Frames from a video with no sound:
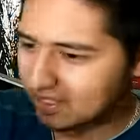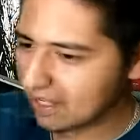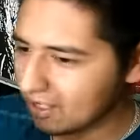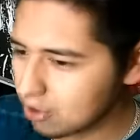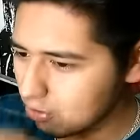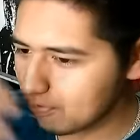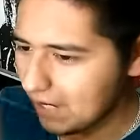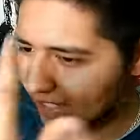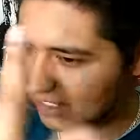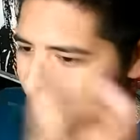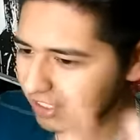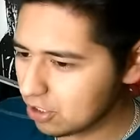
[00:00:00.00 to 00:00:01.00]
ghetto
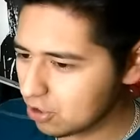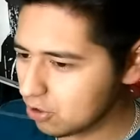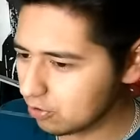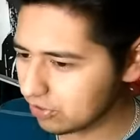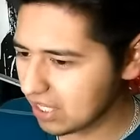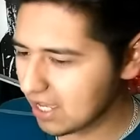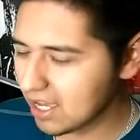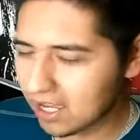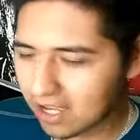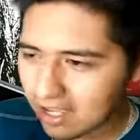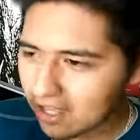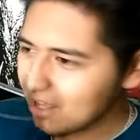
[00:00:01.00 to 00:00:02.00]
Magneto
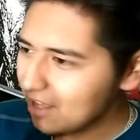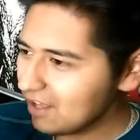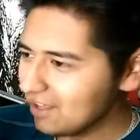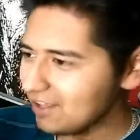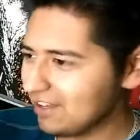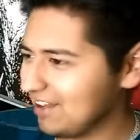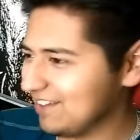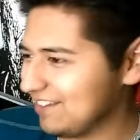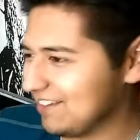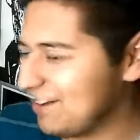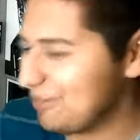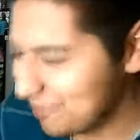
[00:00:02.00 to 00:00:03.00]
thing?
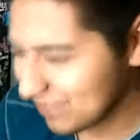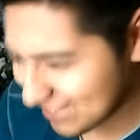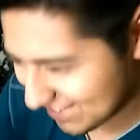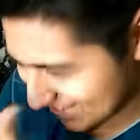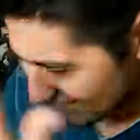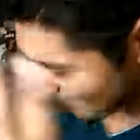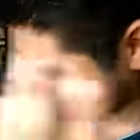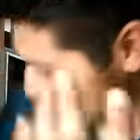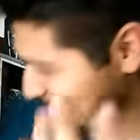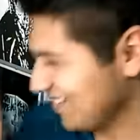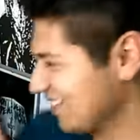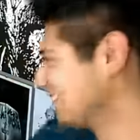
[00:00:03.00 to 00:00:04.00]
Oh,
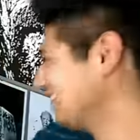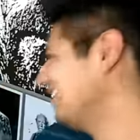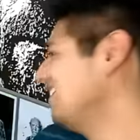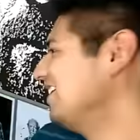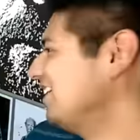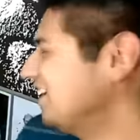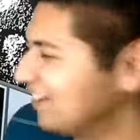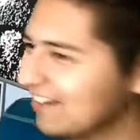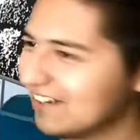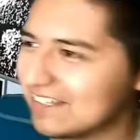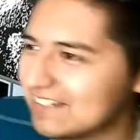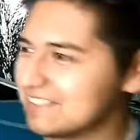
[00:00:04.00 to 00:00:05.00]

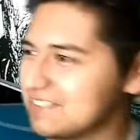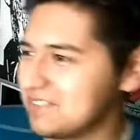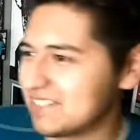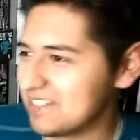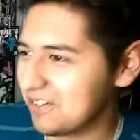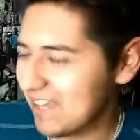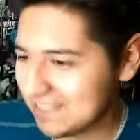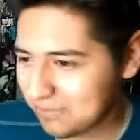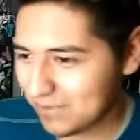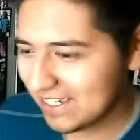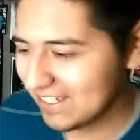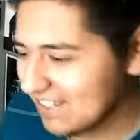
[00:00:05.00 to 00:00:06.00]
that suit still gets
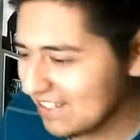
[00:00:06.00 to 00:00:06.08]
me.